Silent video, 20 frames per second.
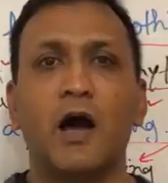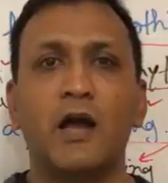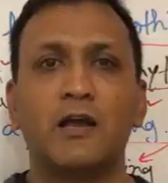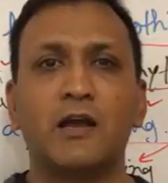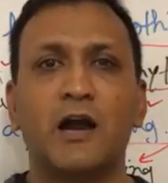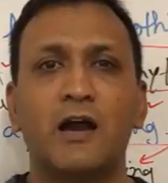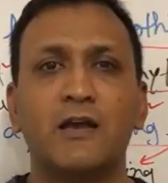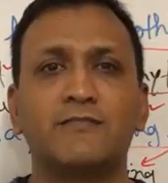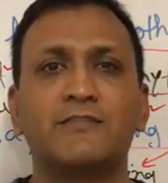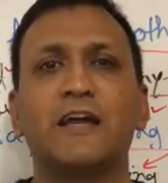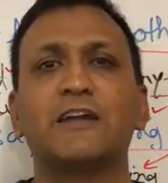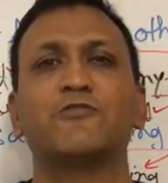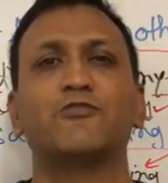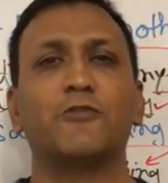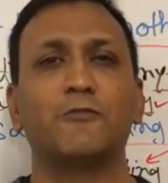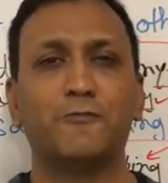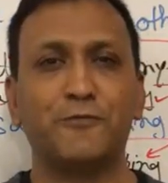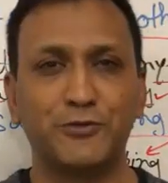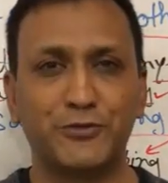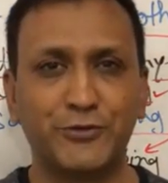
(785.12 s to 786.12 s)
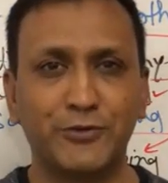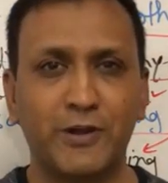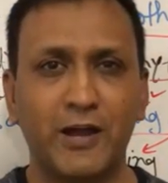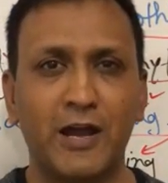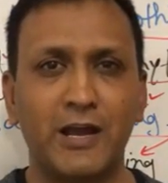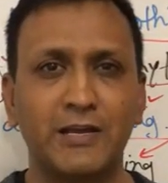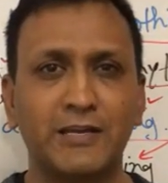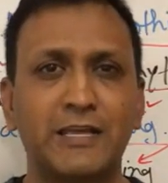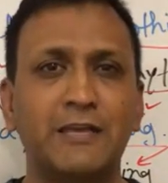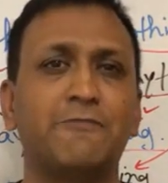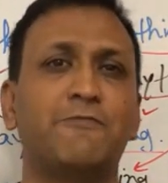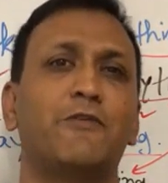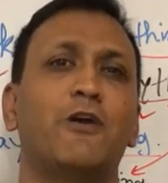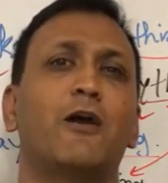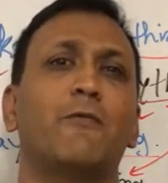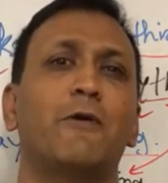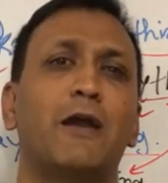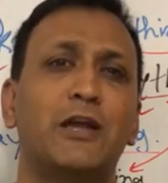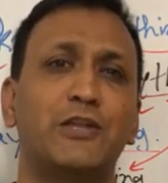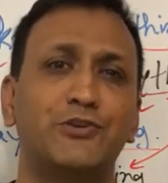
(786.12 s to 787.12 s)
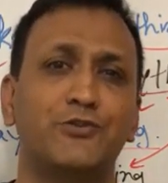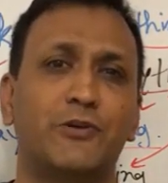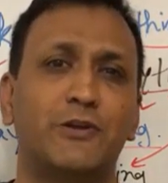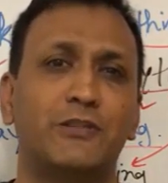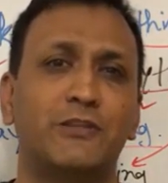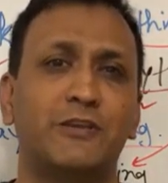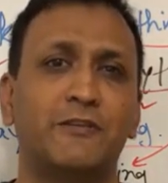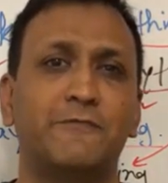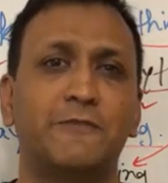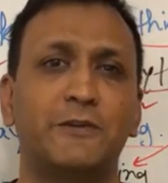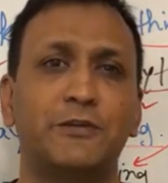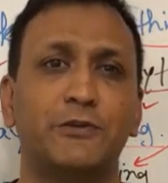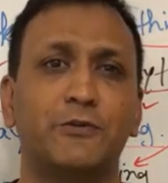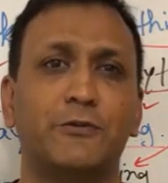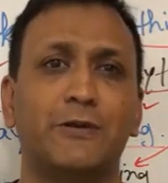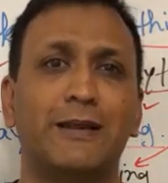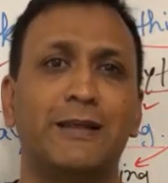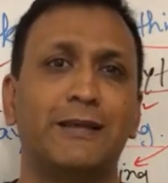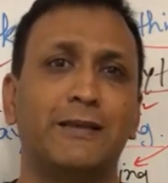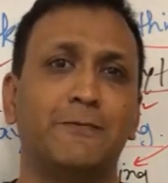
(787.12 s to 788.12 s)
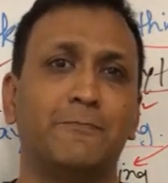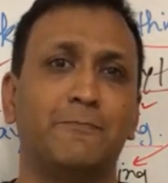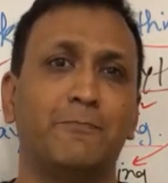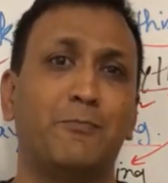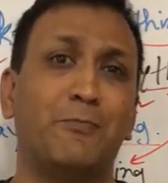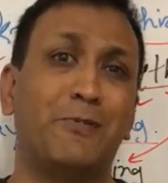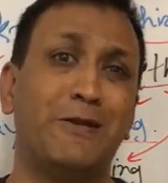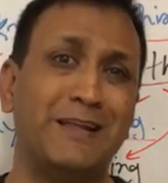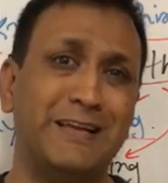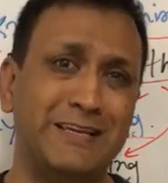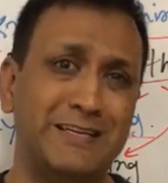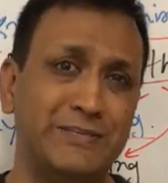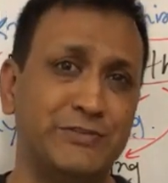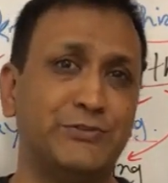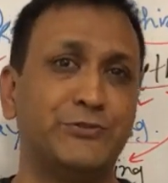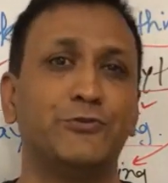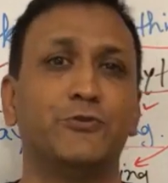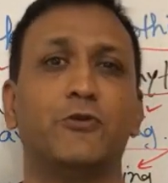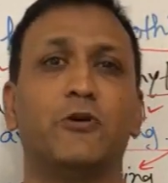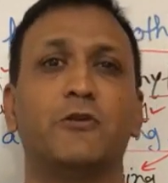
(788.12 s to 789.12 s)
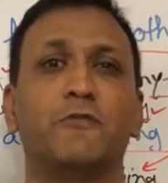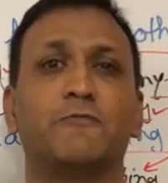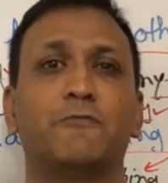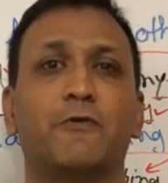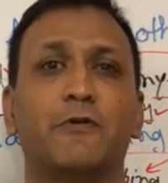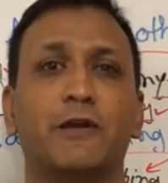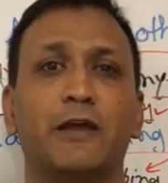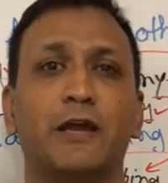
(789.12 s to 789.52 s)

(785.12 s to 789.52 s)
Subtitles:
Hi guys, that's all for tonight. If you have enjoyed this video clip, please do not